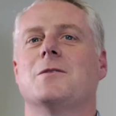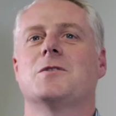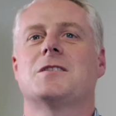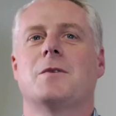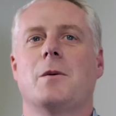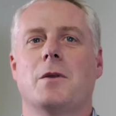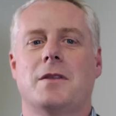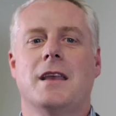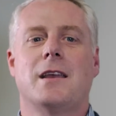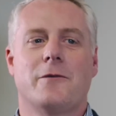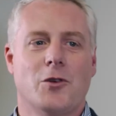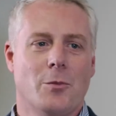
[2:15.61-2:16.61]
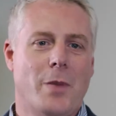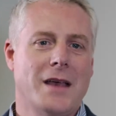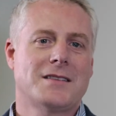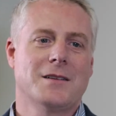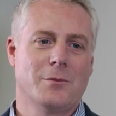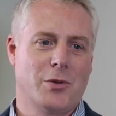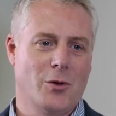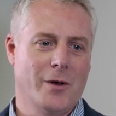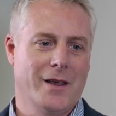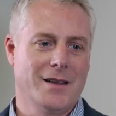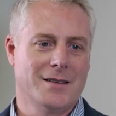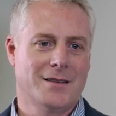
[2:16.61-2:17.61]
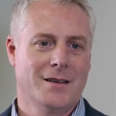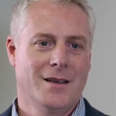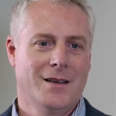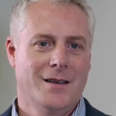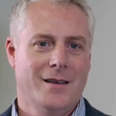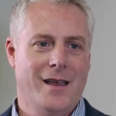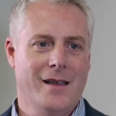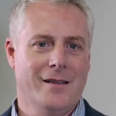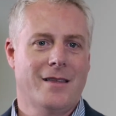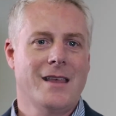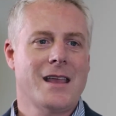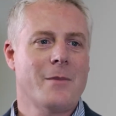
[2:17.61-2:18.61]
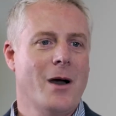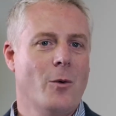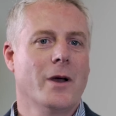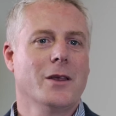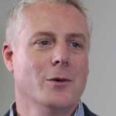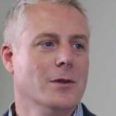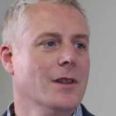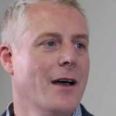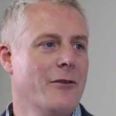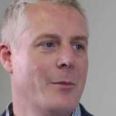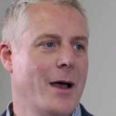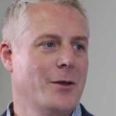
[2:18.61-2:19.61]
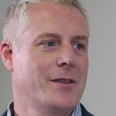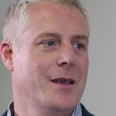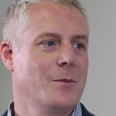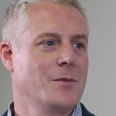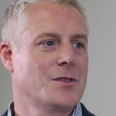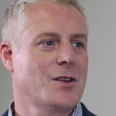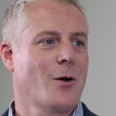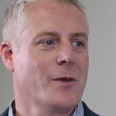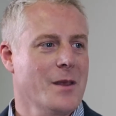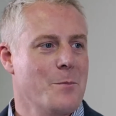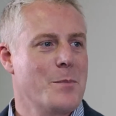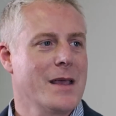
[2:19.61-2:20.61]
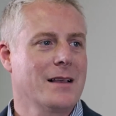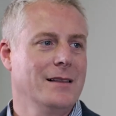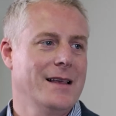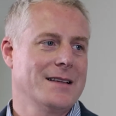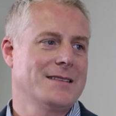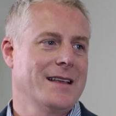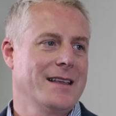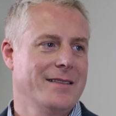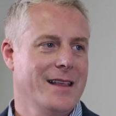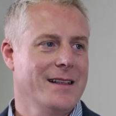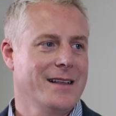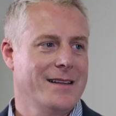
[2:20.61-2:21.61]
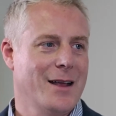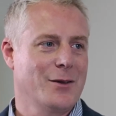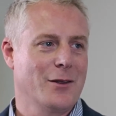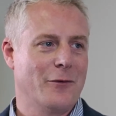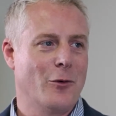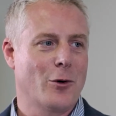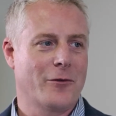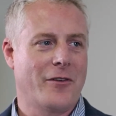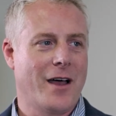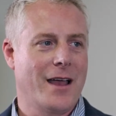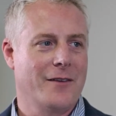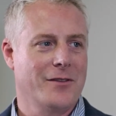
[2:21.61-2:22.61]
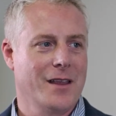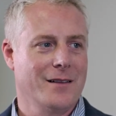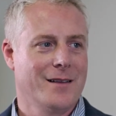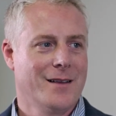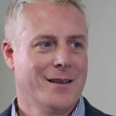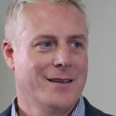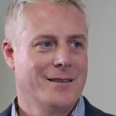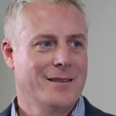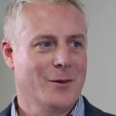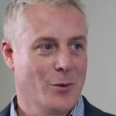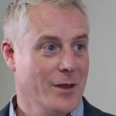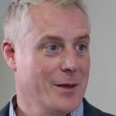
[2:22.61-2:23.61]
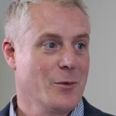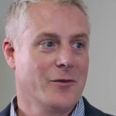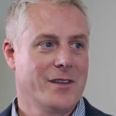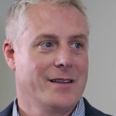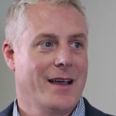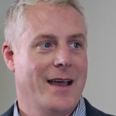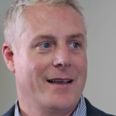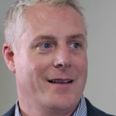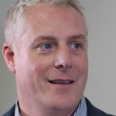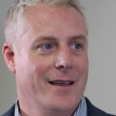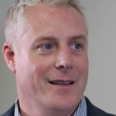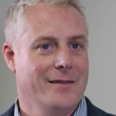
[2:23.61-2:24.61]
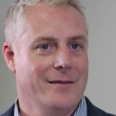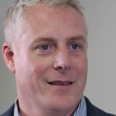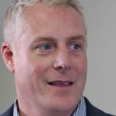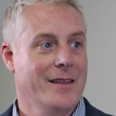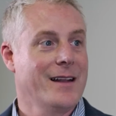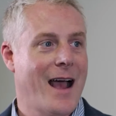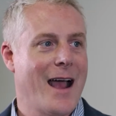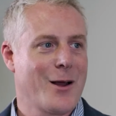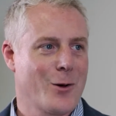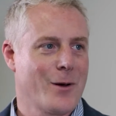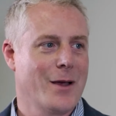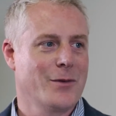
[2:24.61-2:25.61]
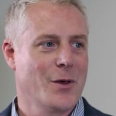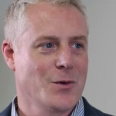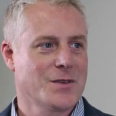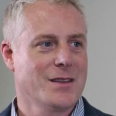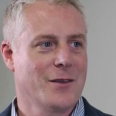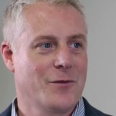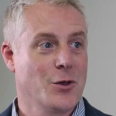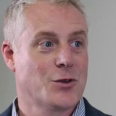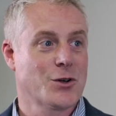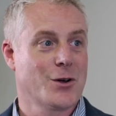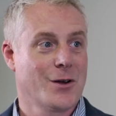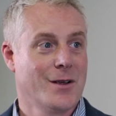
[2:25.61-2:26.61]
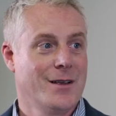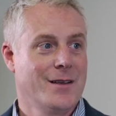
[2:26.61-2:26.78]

It was think of your best employees and think about what you love about them. Start with a big list and then get down to the 4 or 5 that really move the dial, and then hire around those in the future.